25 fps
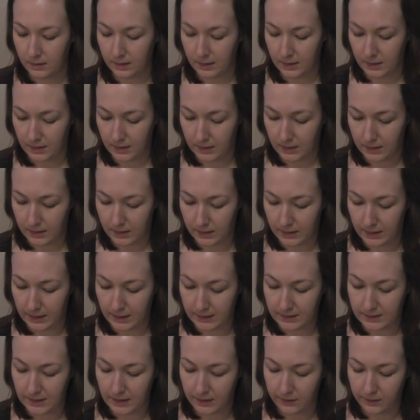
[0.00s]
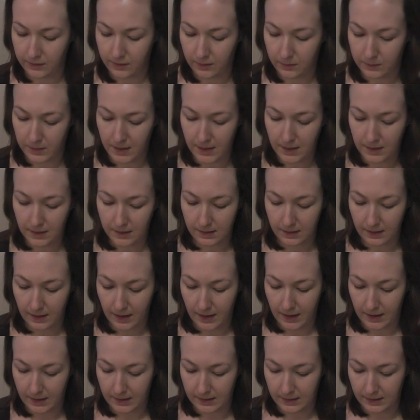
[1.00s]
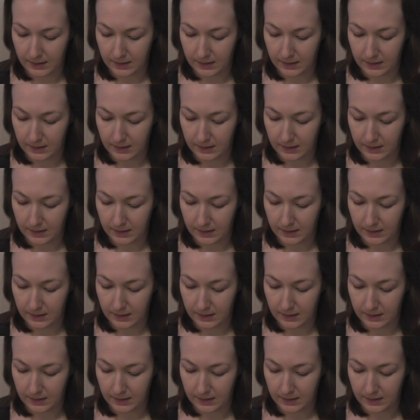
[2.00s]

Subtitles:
Nectar Thermique, and